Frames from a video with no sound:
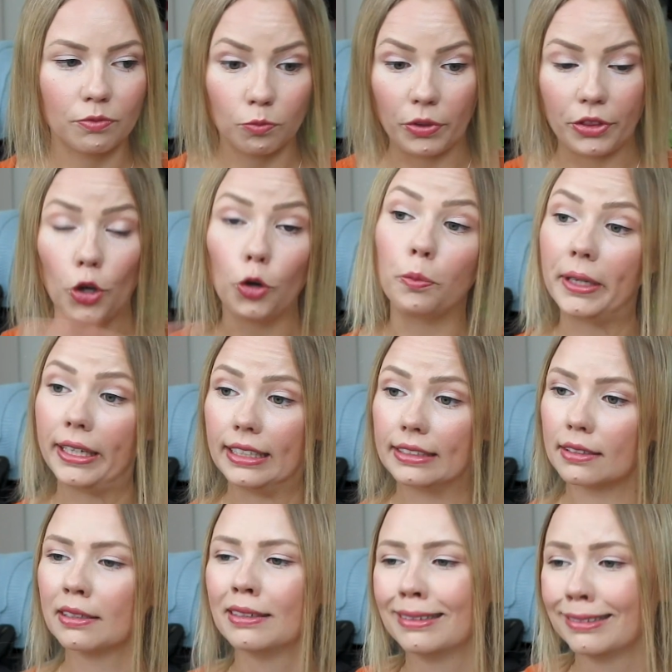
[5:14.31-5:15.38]
with no
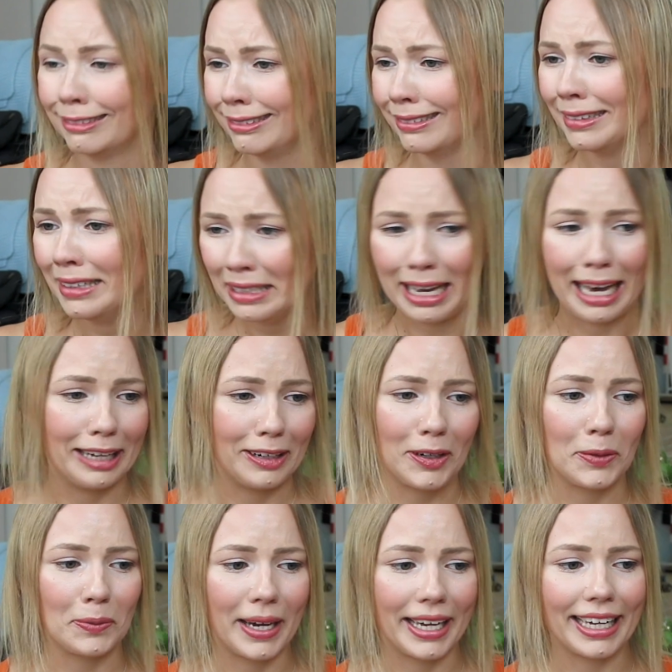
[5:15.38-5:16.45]
bees. I don't
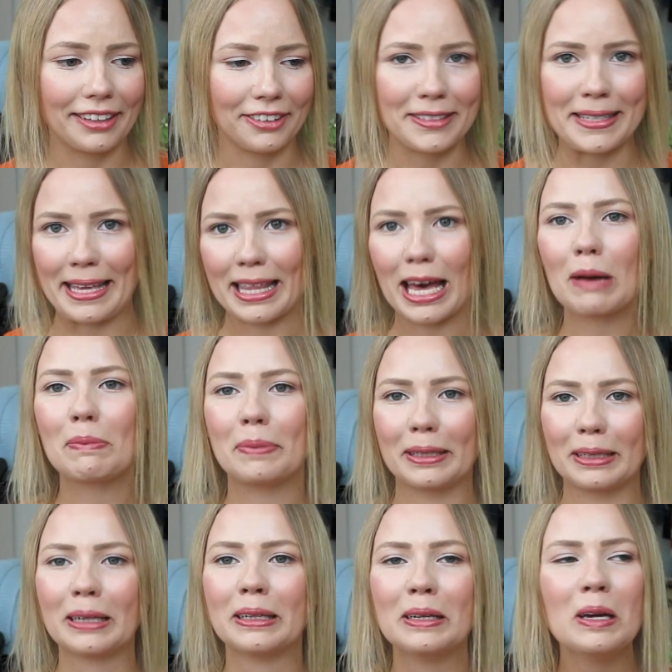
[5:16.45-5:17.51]
know why I had to say that,
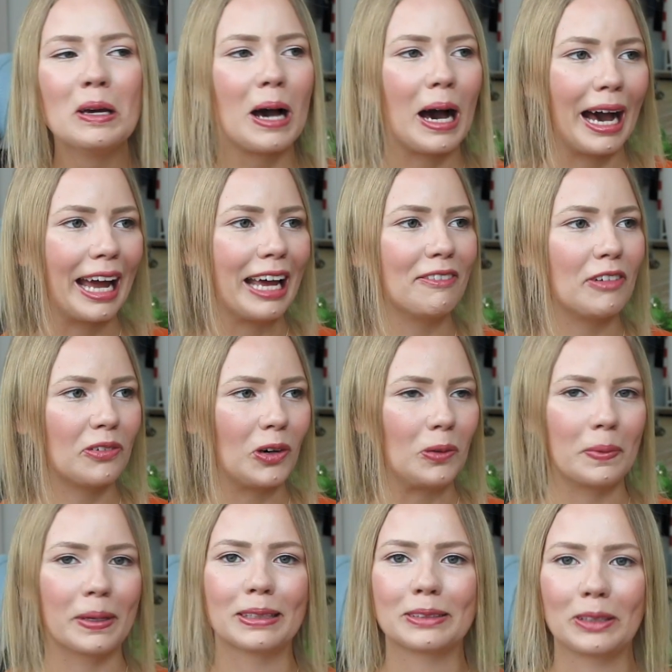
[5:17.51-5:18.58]
but I have a
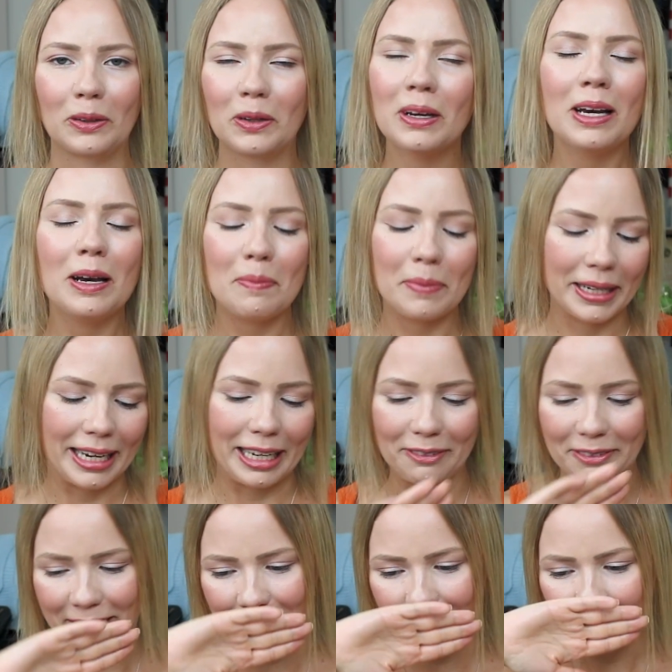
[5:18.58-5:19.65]
phobia, so, but
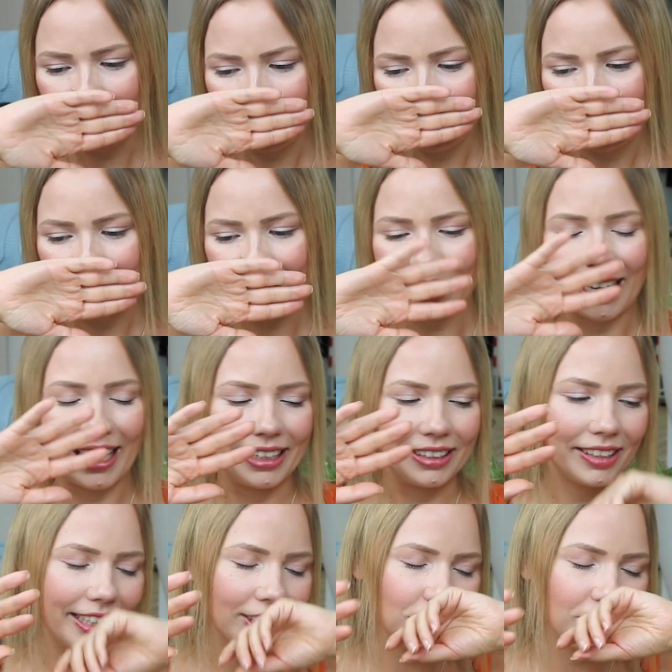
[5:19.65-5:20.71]
anyway,
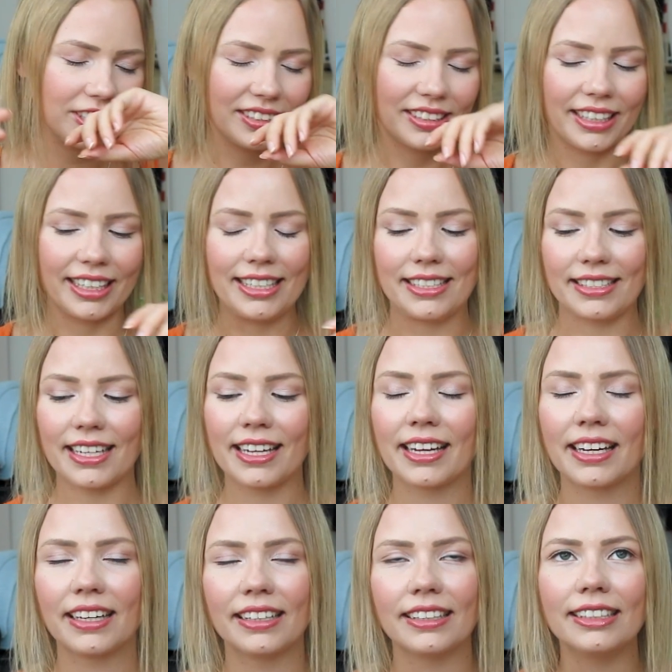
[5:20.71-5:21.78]
and it just is
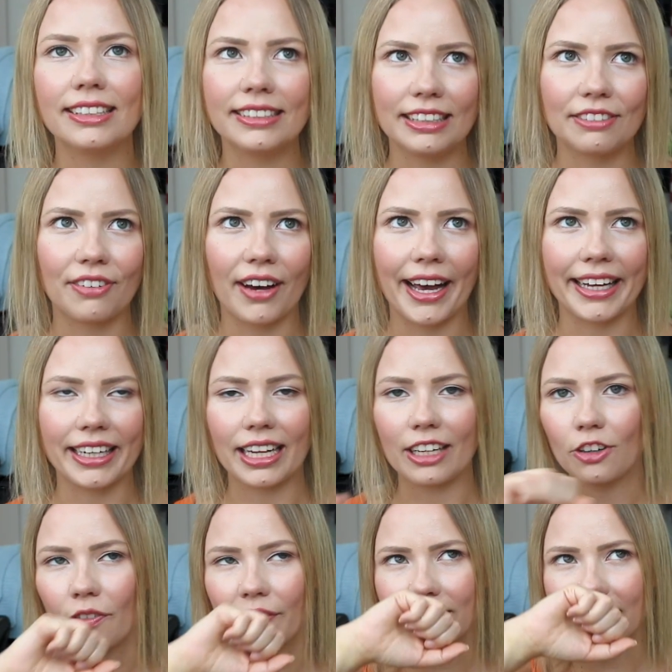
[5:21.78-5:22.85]
divine.
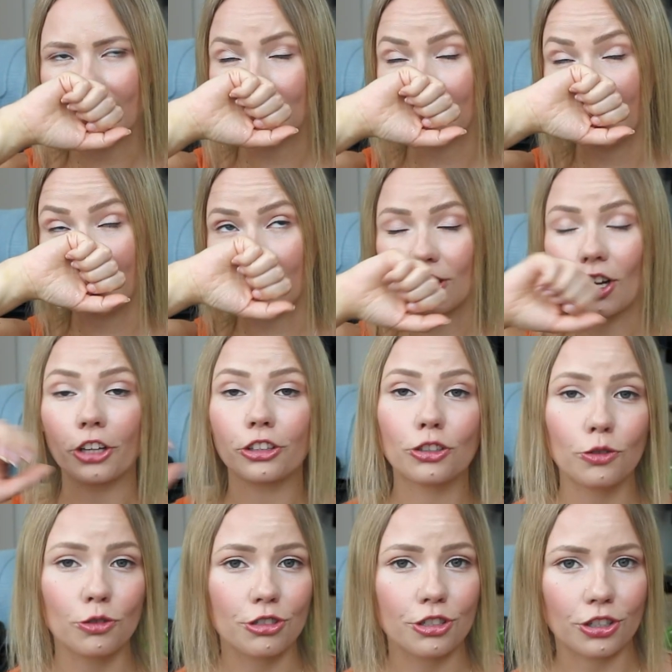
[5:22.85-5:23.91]
And obviously it's not
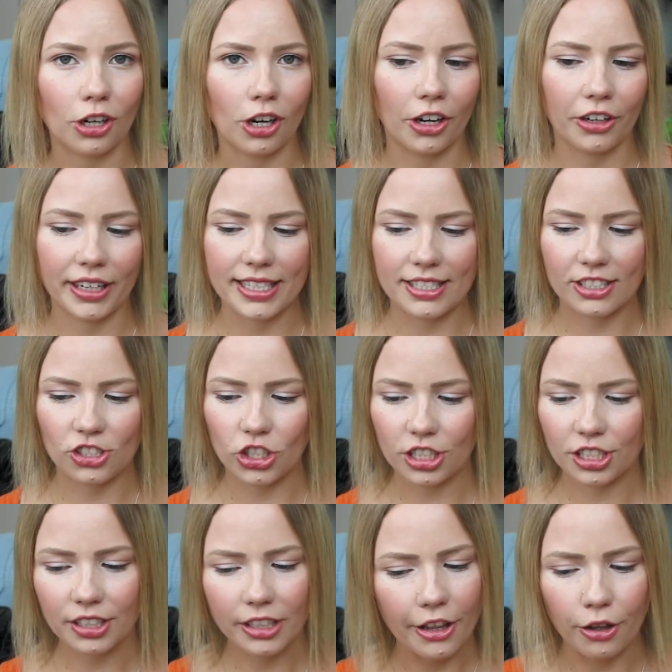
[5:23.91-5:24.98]
too strong, it's
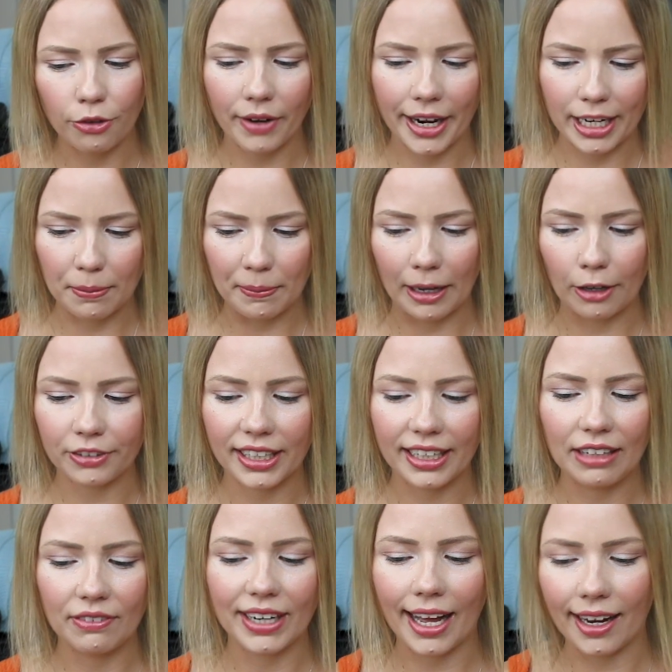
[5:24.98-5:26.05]
just the right amount, and
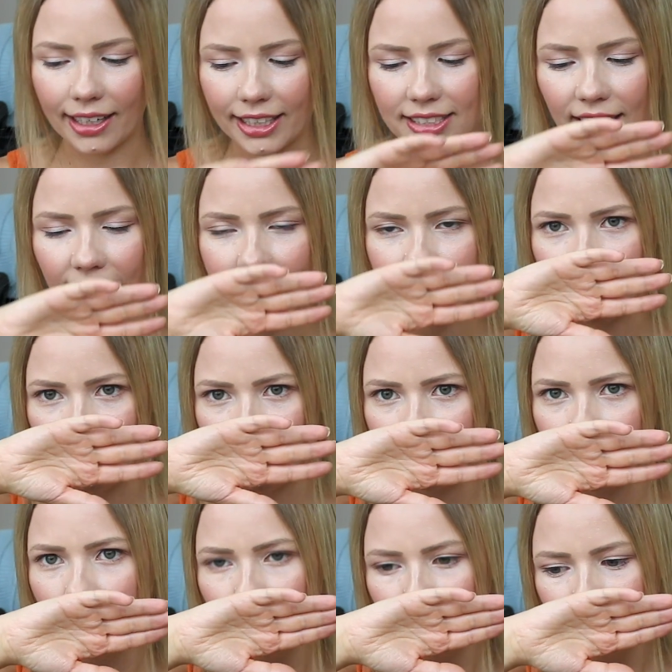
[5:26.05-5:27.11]
even Alex likes this.